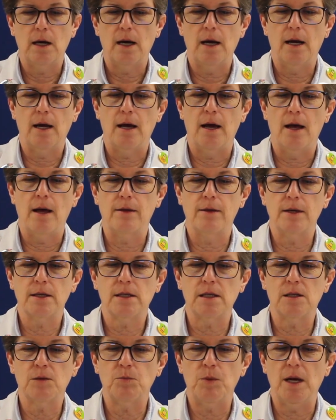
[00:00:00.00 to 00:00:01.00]
and
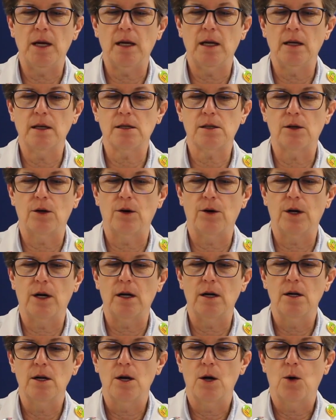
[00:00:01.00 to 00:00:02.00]
this is baking
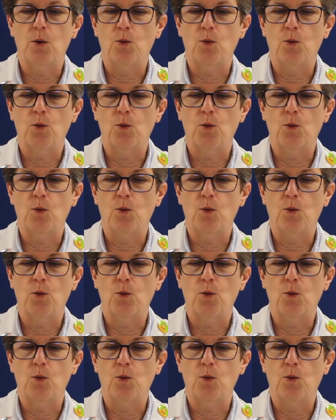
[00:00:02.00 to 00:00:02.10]
soda